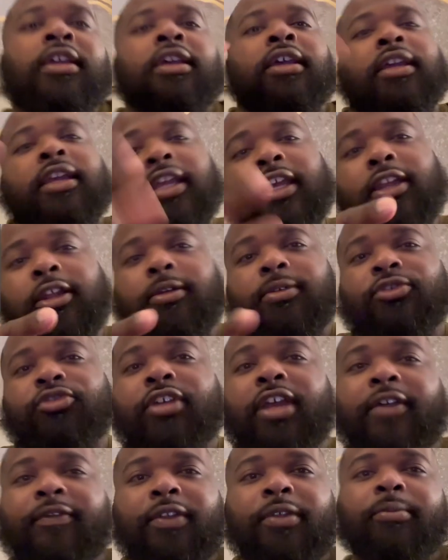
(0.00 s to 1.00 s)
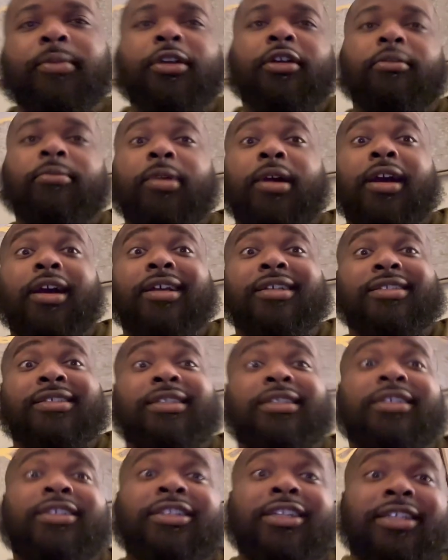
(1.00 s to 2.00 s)
hit up Traveling Mailbox.
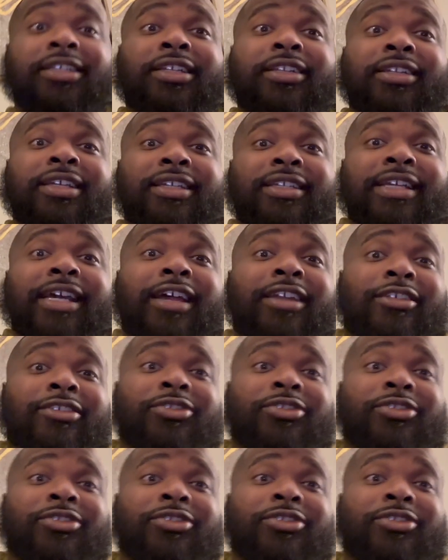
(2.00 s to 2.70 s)
Click the link down in